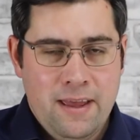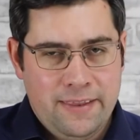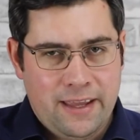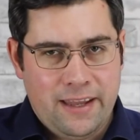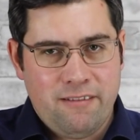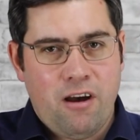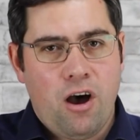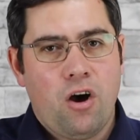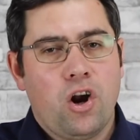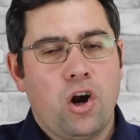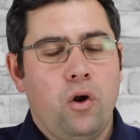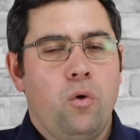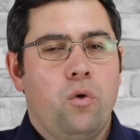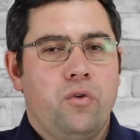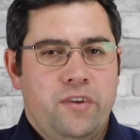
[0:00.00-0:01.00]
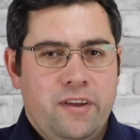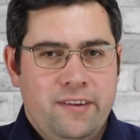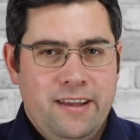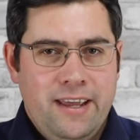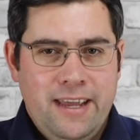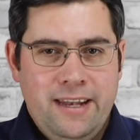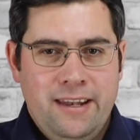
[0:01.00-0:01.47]
Now, there are
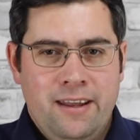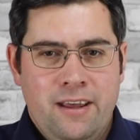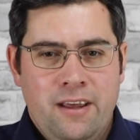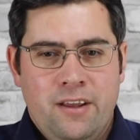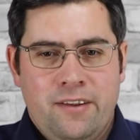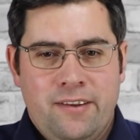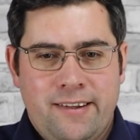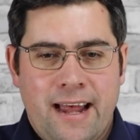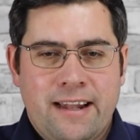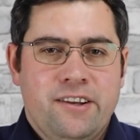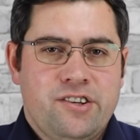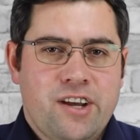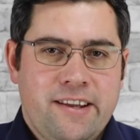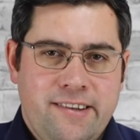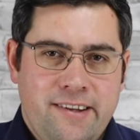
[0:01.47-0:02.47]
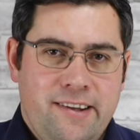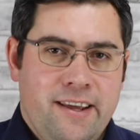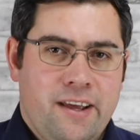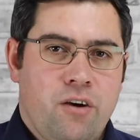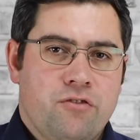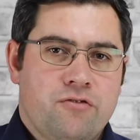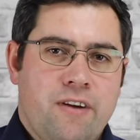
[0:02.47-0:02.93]
clauses in standard JCT
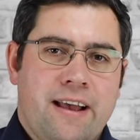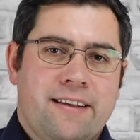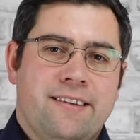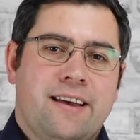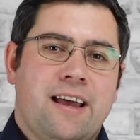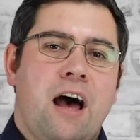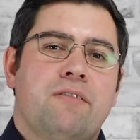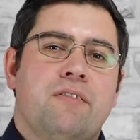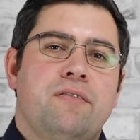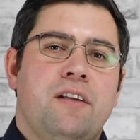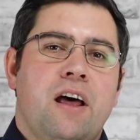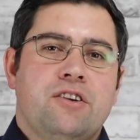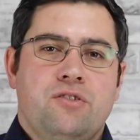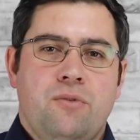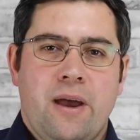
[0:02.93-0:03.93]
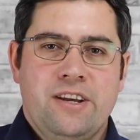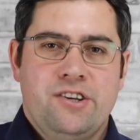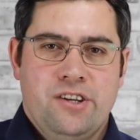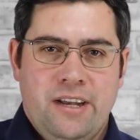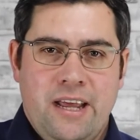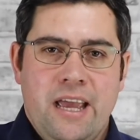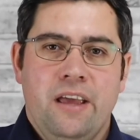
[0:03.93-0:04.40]
contracts that cover
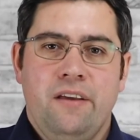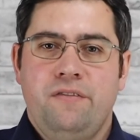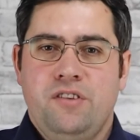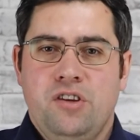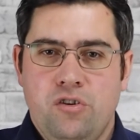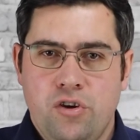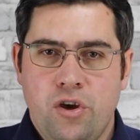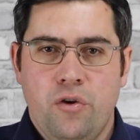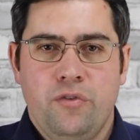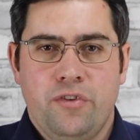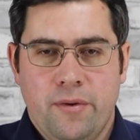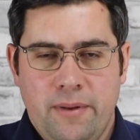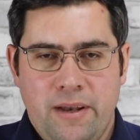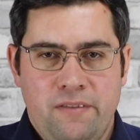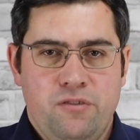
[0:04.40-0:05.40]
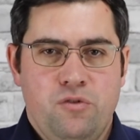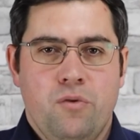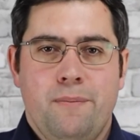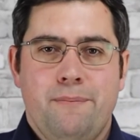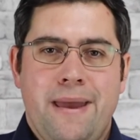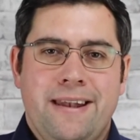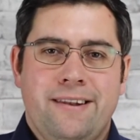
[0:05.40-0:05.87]
fluctuation if you use them and if you
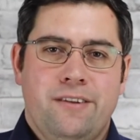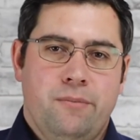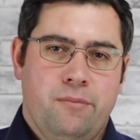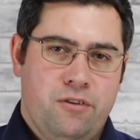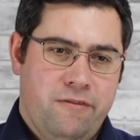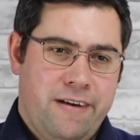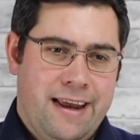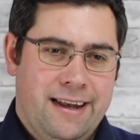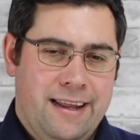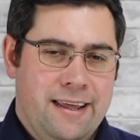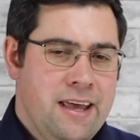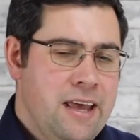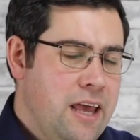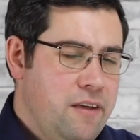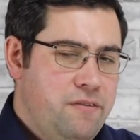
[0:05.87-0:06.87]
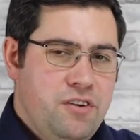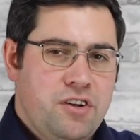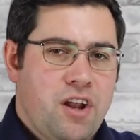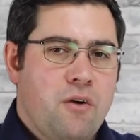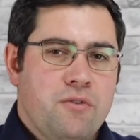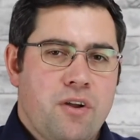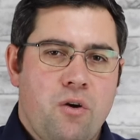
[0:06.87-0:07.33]
amend them correctly. If you
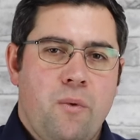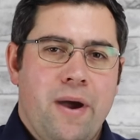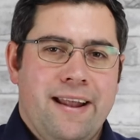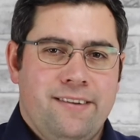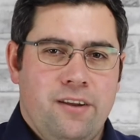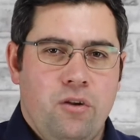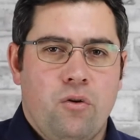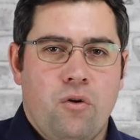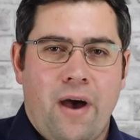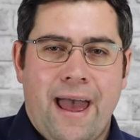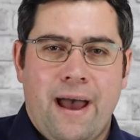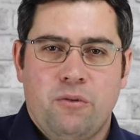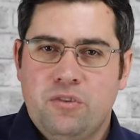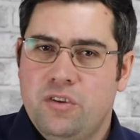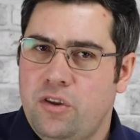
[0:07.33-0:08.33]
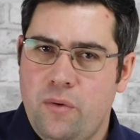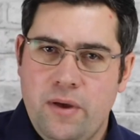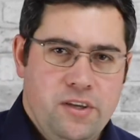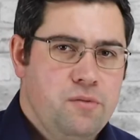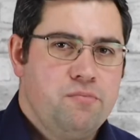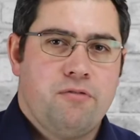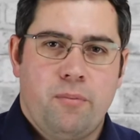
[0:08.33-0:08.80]
don't know where to look or how to do
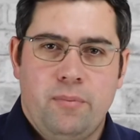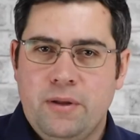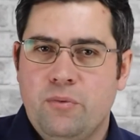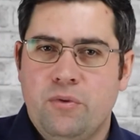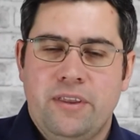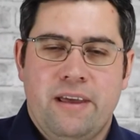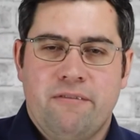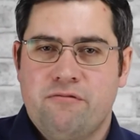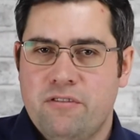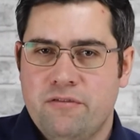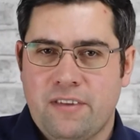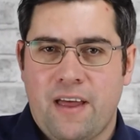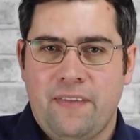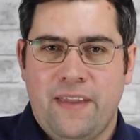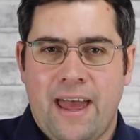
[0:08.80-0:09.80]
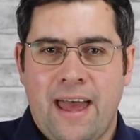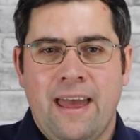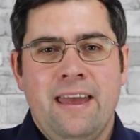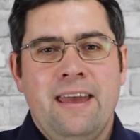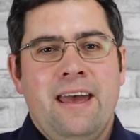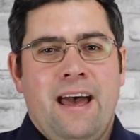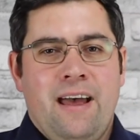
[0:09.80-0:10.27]
it, you probably would never have done that,
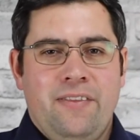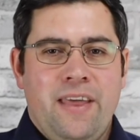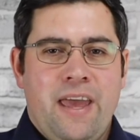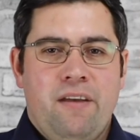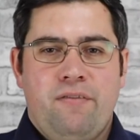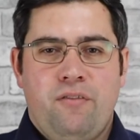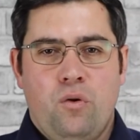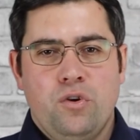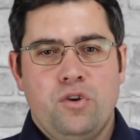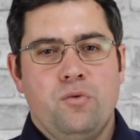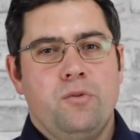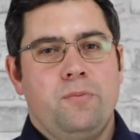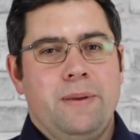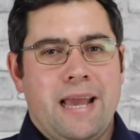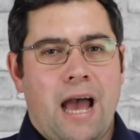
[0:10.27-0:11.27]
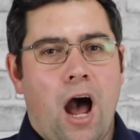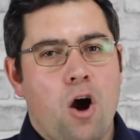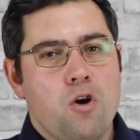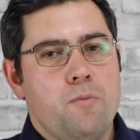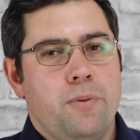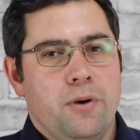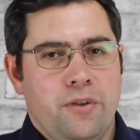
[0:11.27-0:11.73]
and therefore you would be
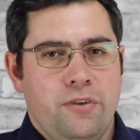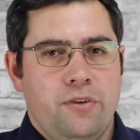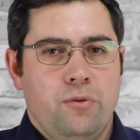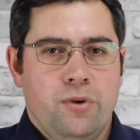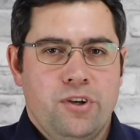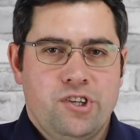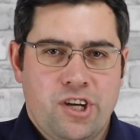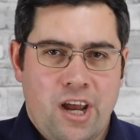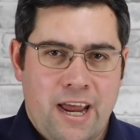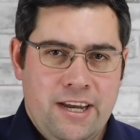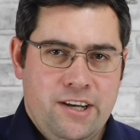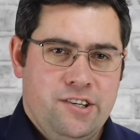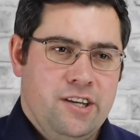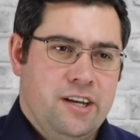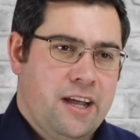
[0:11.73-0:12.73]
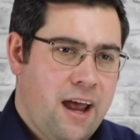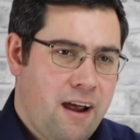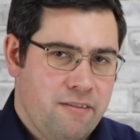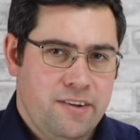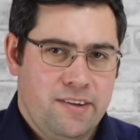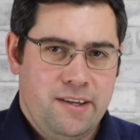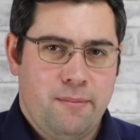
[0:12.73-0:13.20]
open to a change in
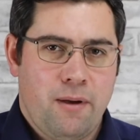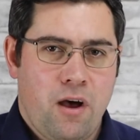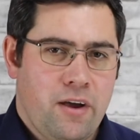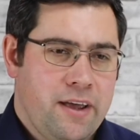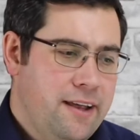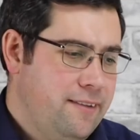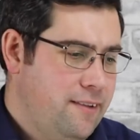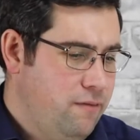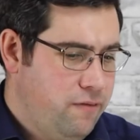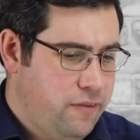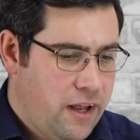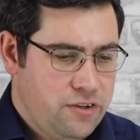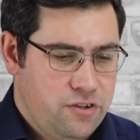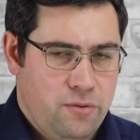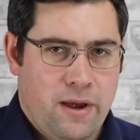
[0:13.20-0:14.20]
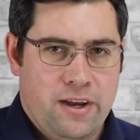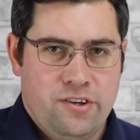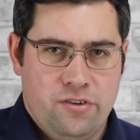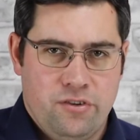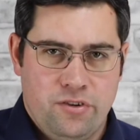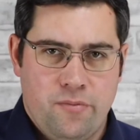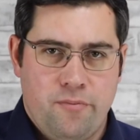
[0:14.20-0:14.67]
currency markets, in
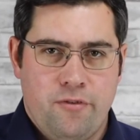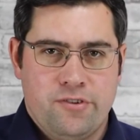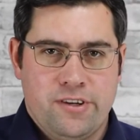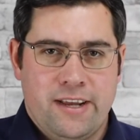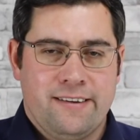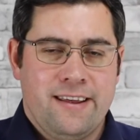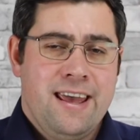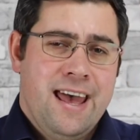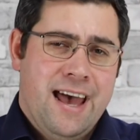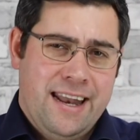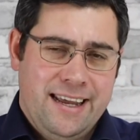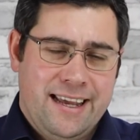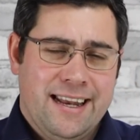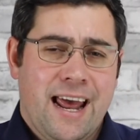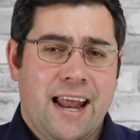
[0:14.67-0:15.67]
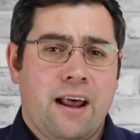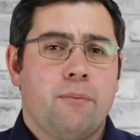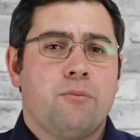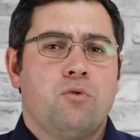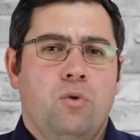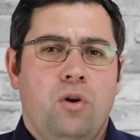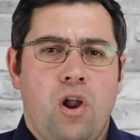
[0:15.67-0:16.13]
fluctuation on your project, and it can add
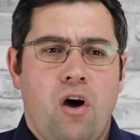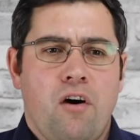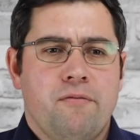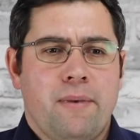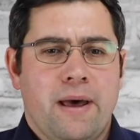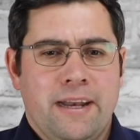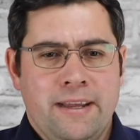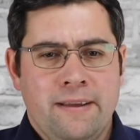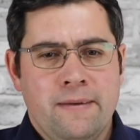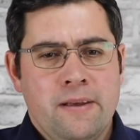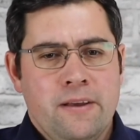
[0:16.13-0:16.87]
up to a lot of money.